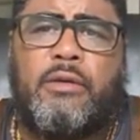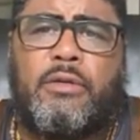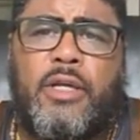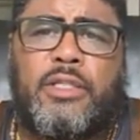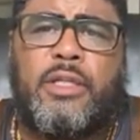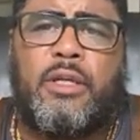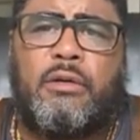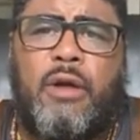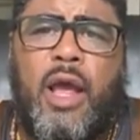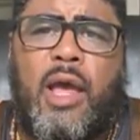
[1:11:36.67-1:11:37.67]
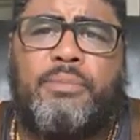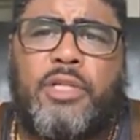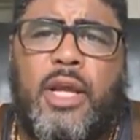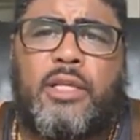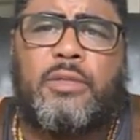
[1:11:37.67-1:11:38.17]
crusty the crab
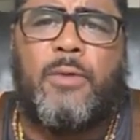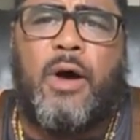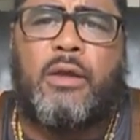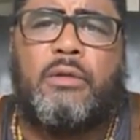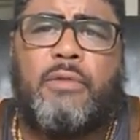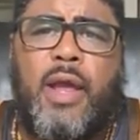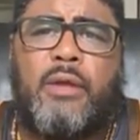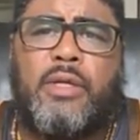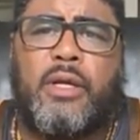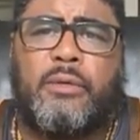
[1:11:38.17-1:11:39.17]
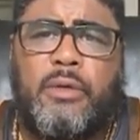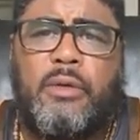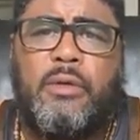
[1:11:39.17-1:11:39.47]
jakes walking around here.